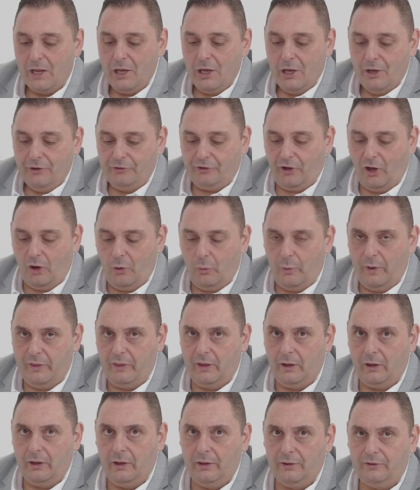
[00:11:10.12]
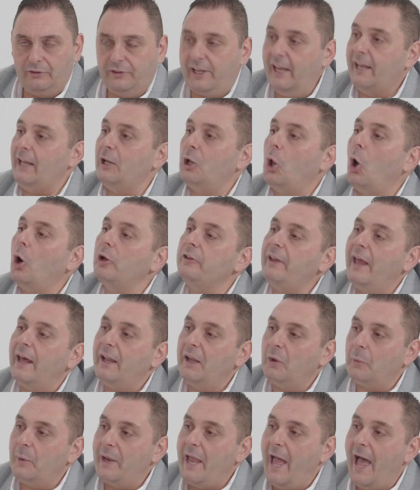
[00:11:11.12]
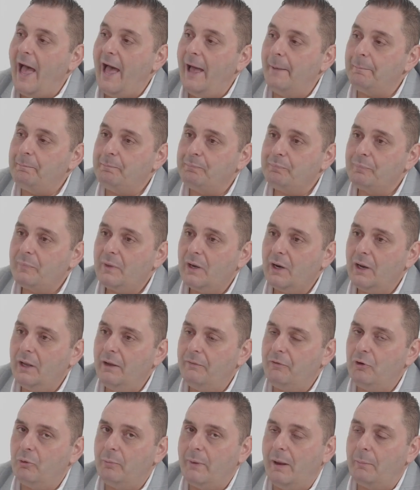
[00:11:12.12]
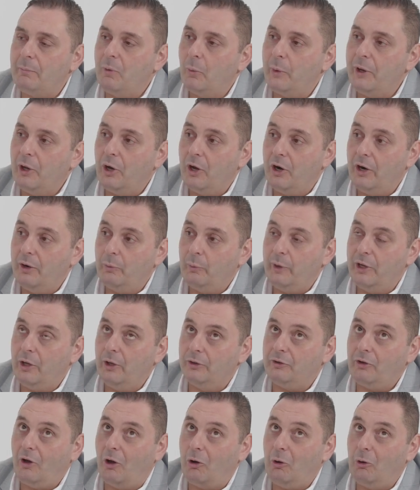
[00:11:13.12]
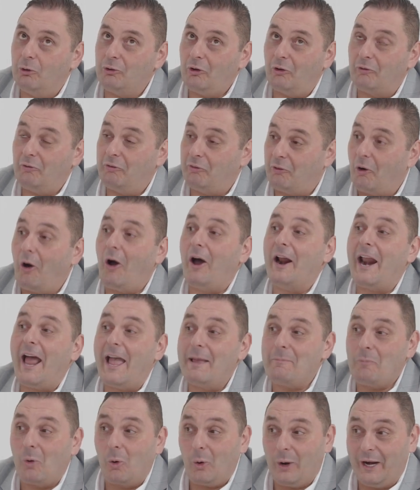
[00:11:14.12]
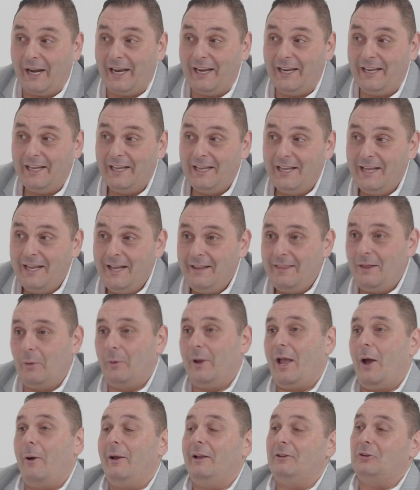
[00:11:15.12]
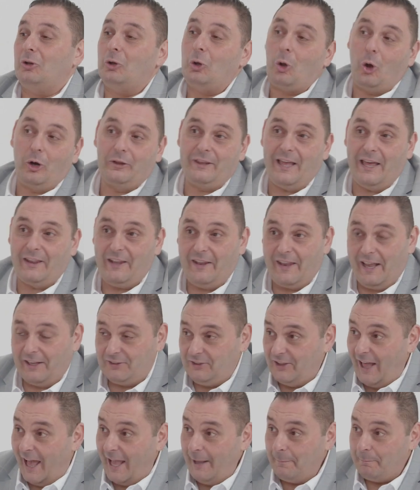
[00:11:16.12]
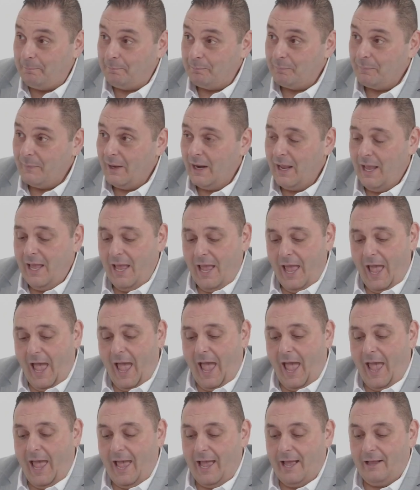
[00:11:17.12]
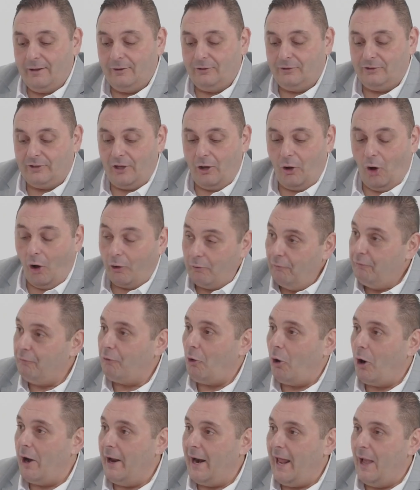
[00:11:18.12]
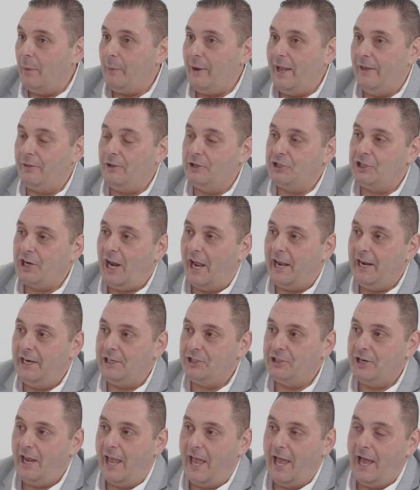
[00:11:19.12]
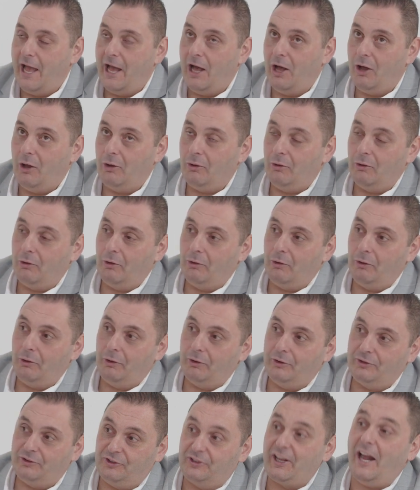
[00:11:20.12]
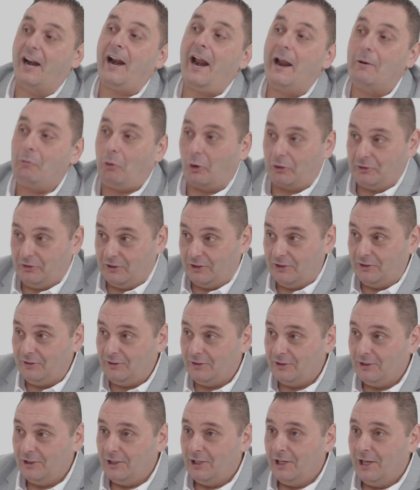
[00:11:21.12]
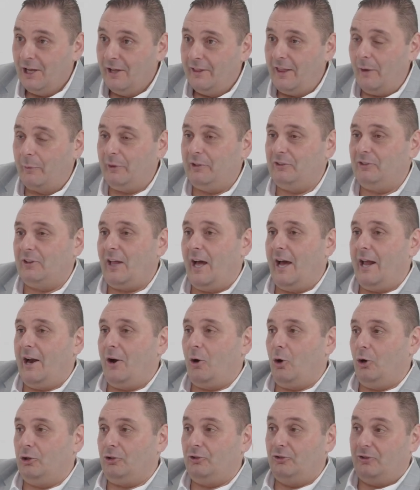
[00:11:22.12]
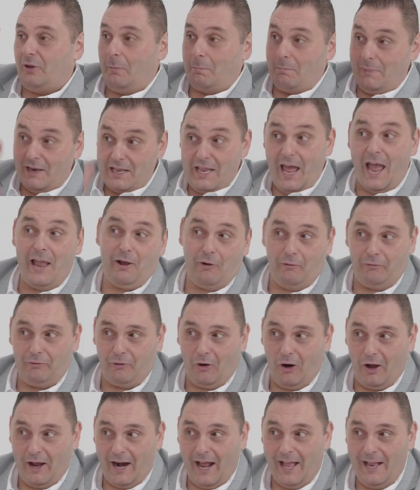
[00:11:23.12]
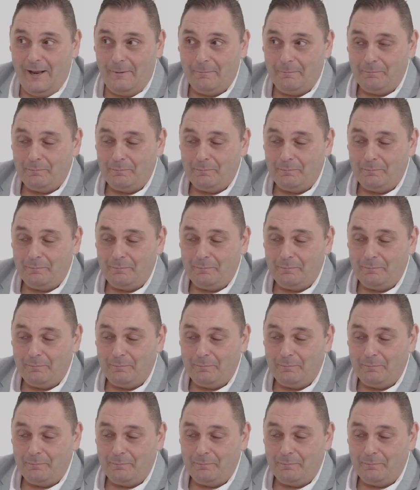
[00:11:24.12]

So when the second lockdown that we had, if you remember, we got told on Friday morning that we're going to lockdown the next day. And so on Friday, we had to change our Saturday rosters that we started auctions at midday on Friday,